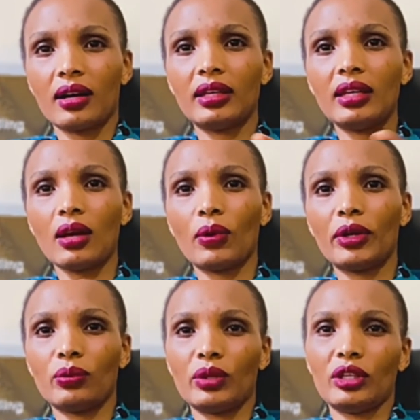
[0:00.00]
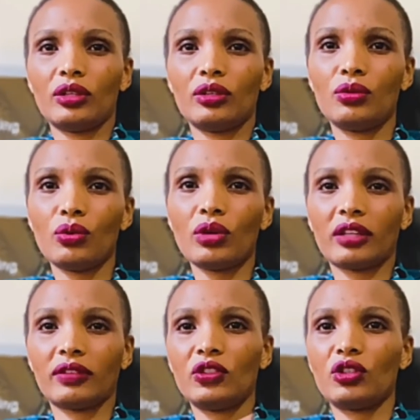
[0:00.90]
here when we do
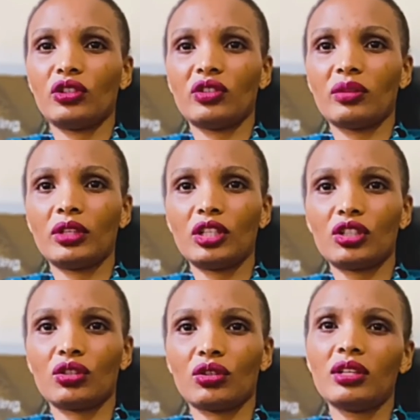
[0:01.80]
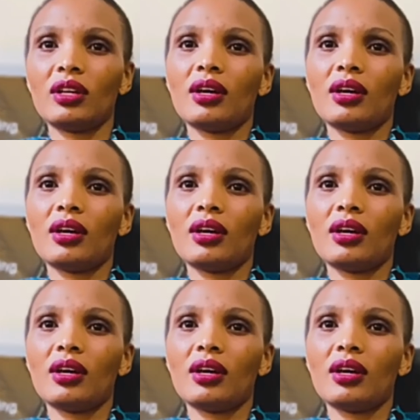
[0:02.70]
artificial insemination,